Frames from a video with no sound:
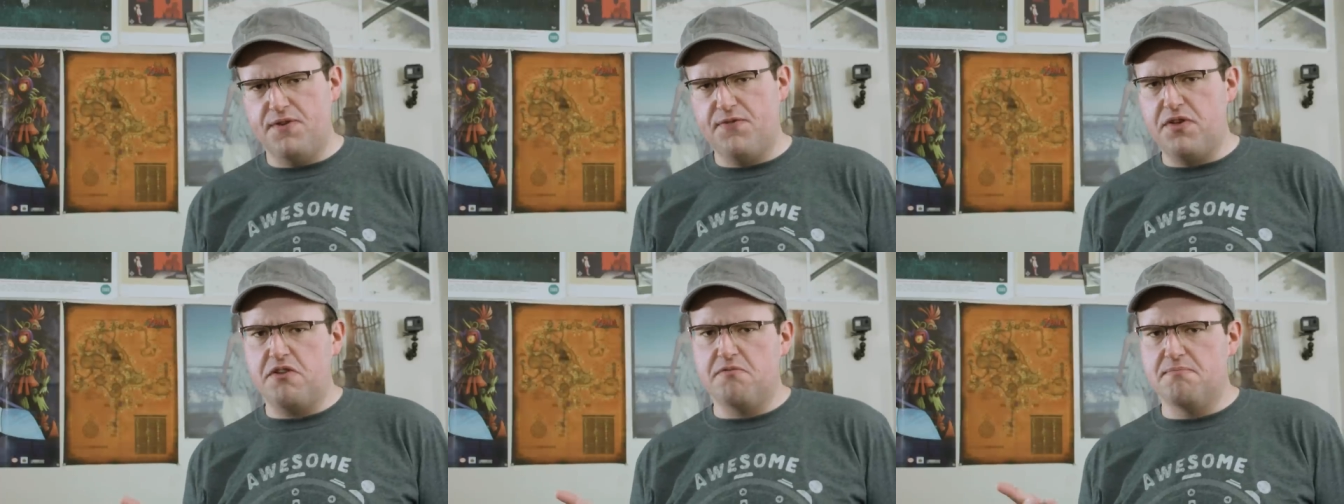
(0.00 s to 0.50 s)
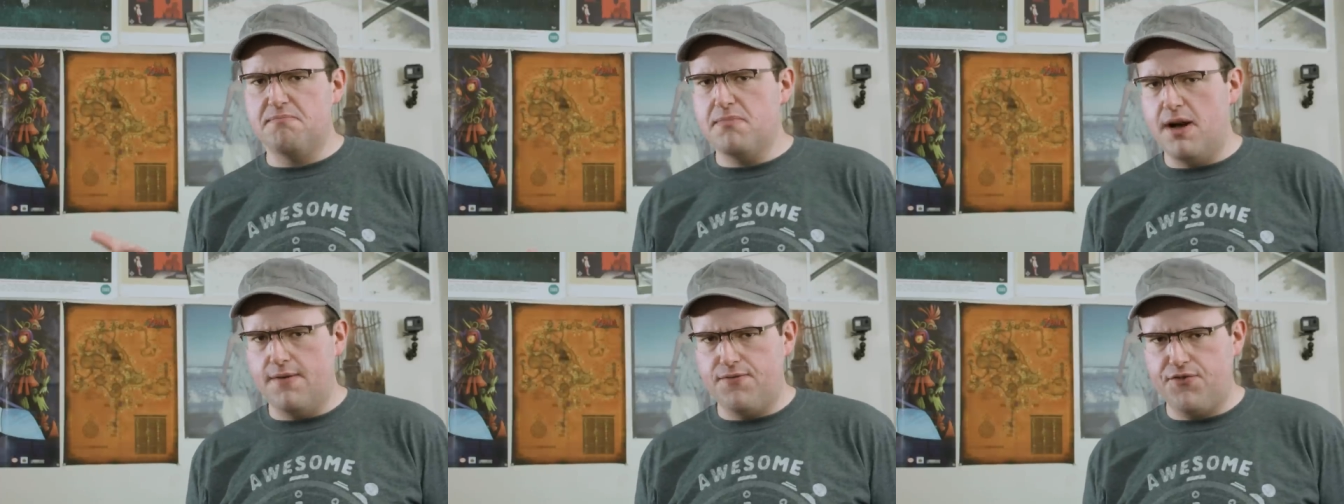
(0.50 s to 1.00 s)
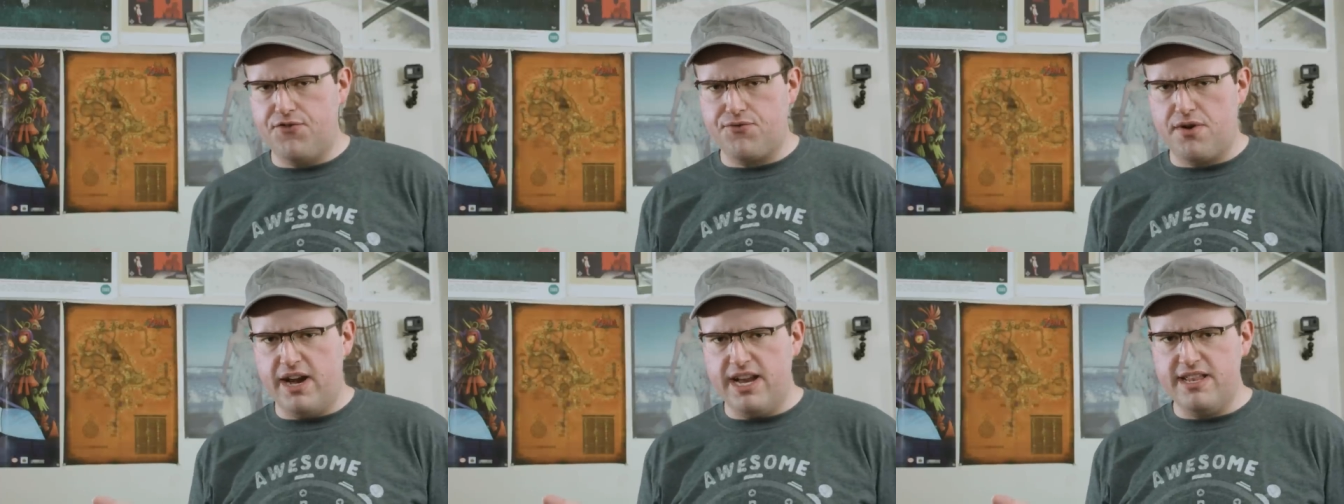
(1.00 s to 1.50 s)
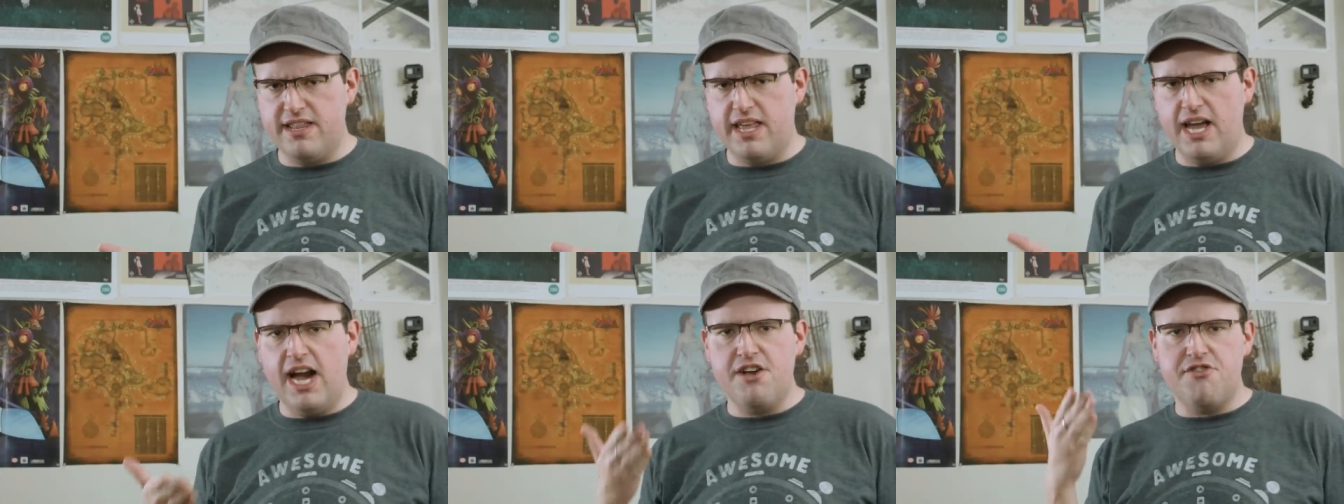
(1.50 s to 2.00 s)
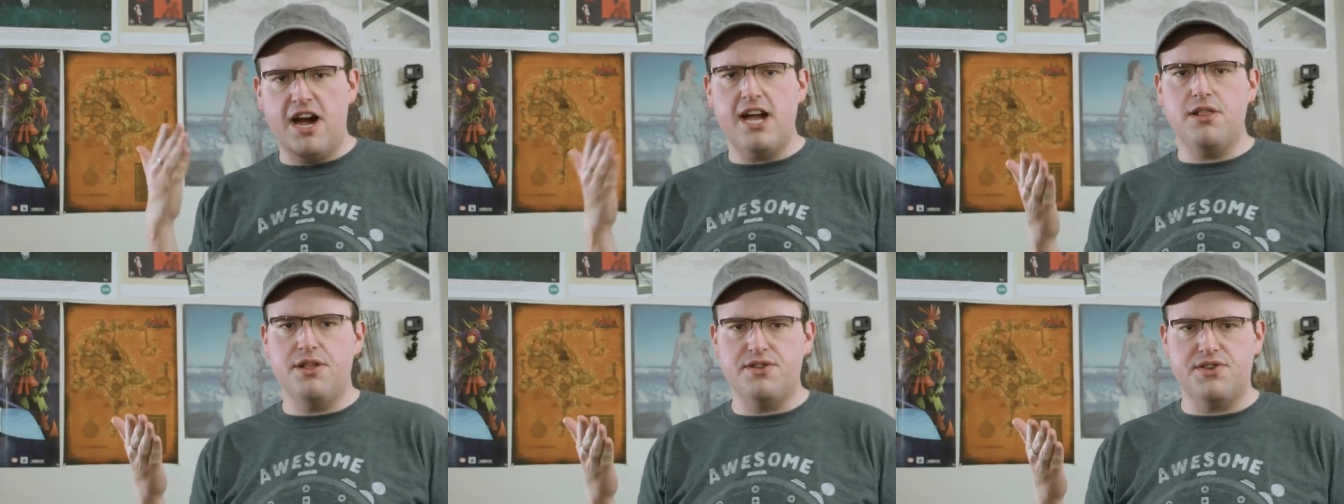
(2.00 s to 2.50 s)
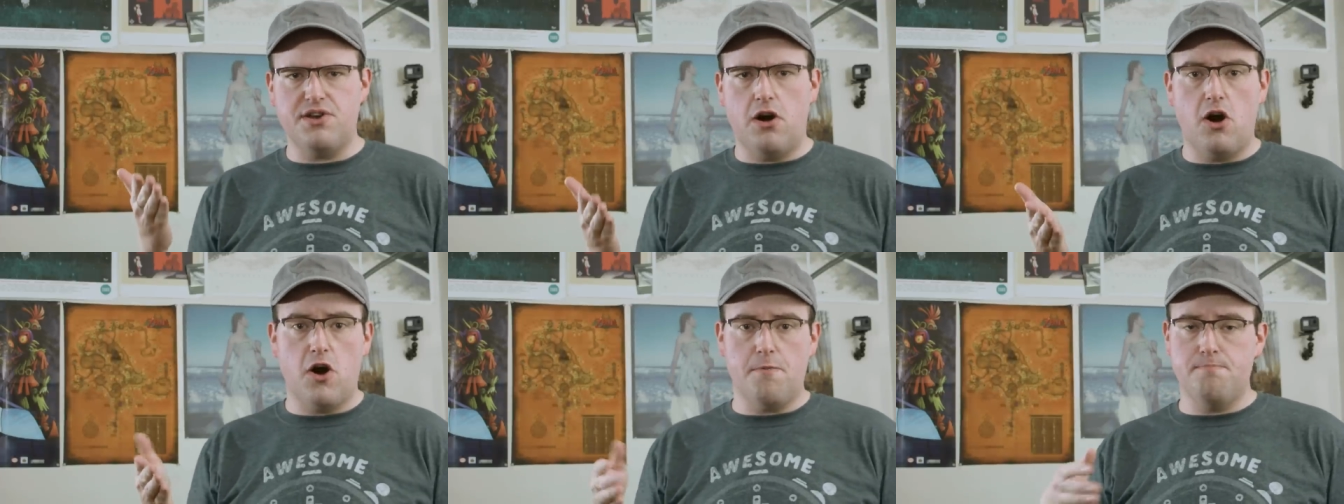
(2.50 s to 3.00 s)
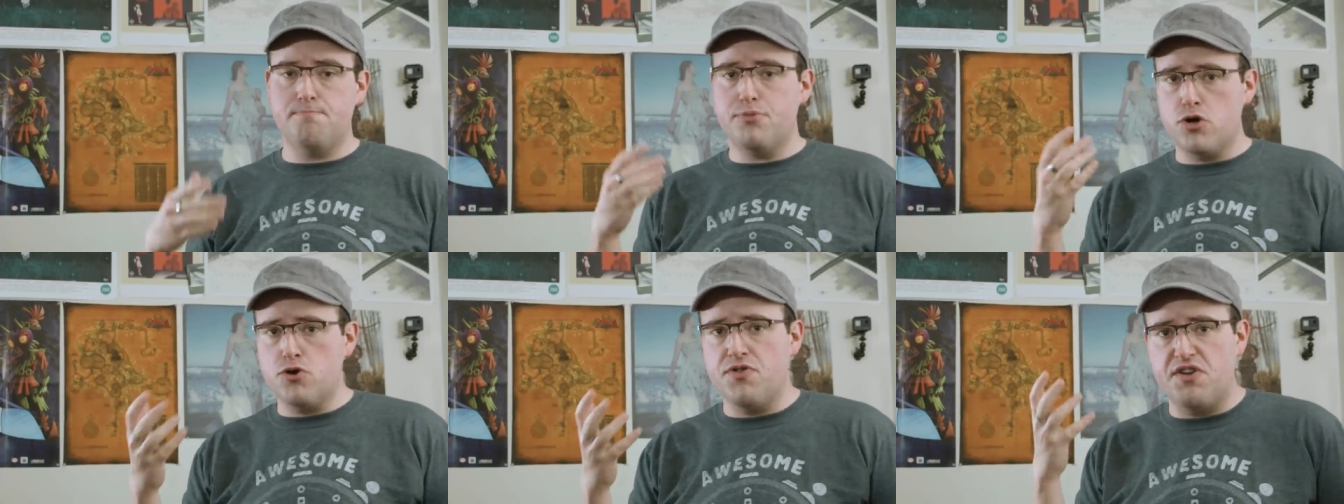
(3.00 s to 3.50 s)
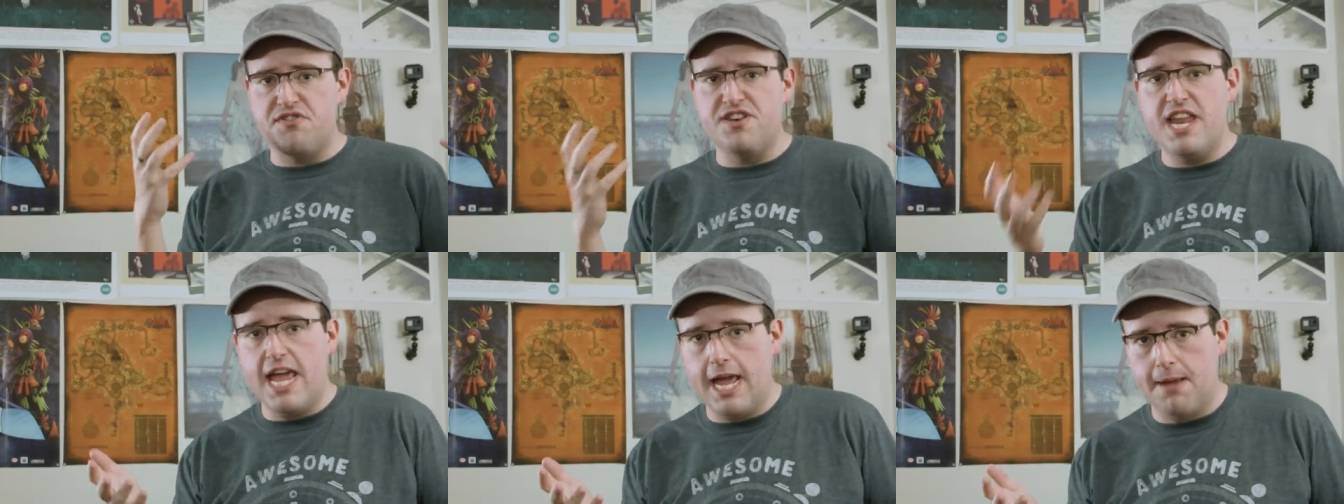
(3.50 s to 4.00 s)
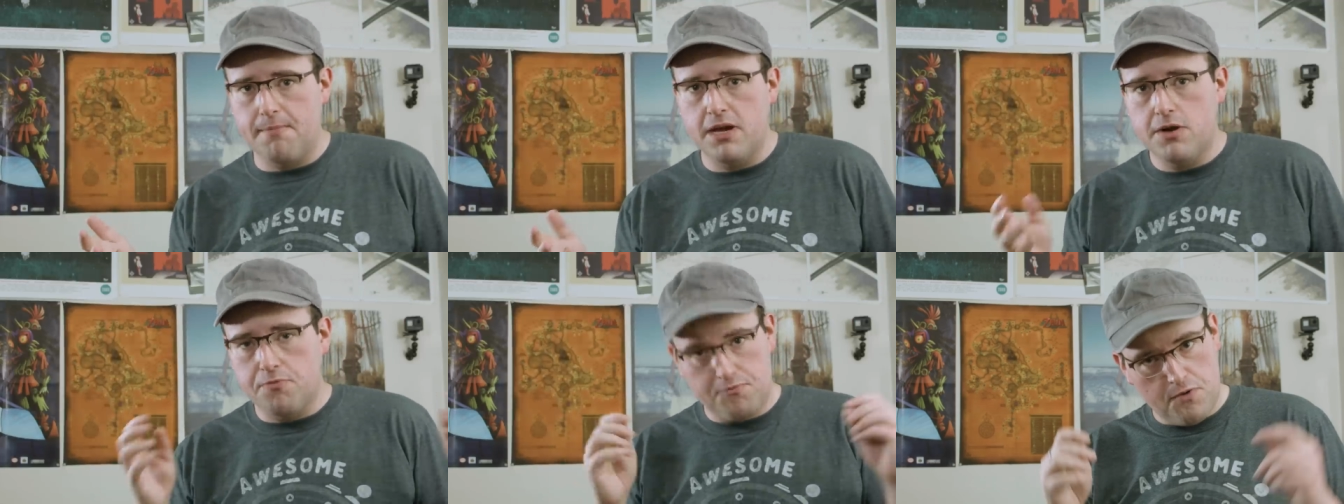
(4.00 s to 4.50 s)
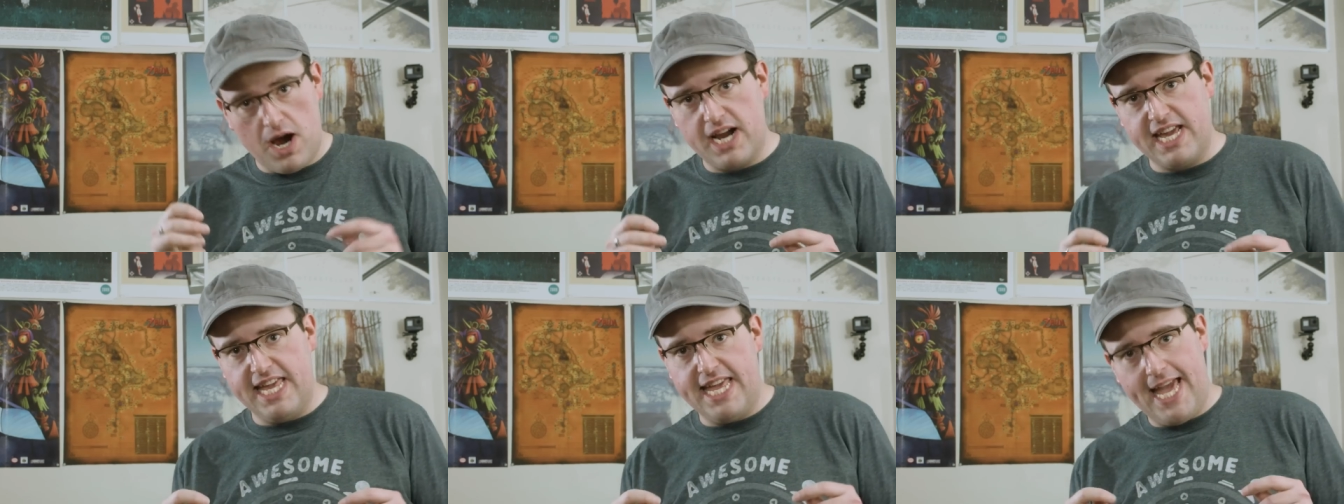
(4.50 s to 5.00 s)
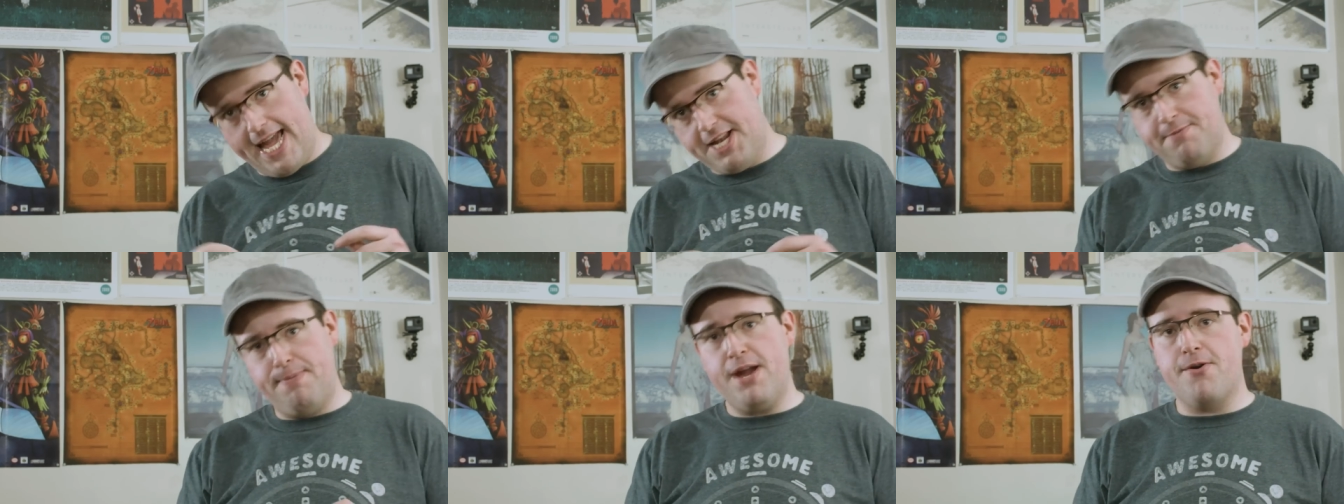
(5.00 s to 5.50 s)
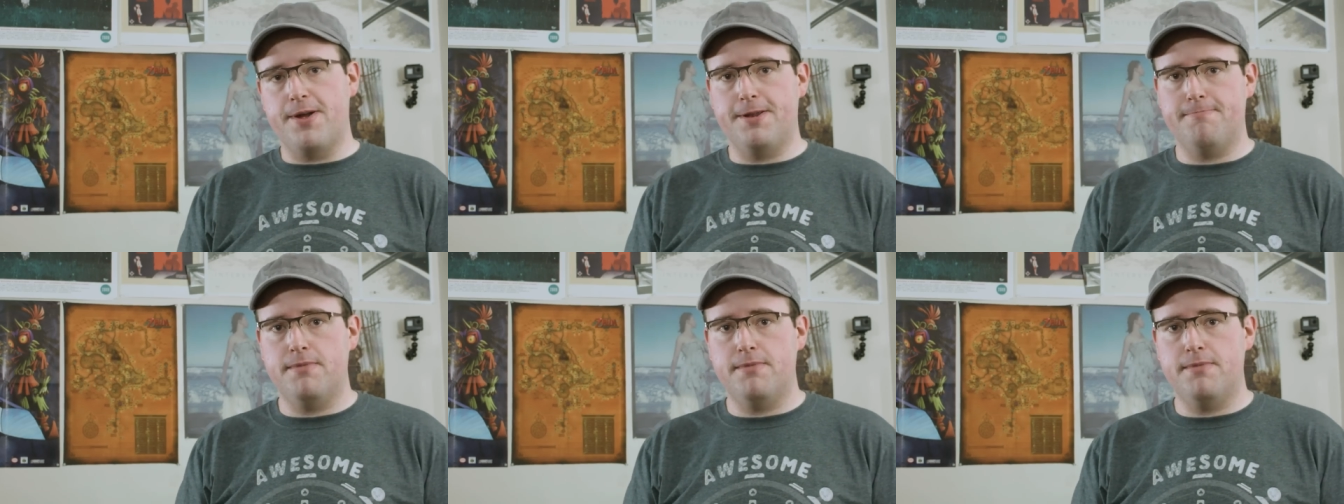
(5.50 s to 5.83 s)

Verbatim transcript: a few months, right? The Iron Islands are, per their name, rocky and barren.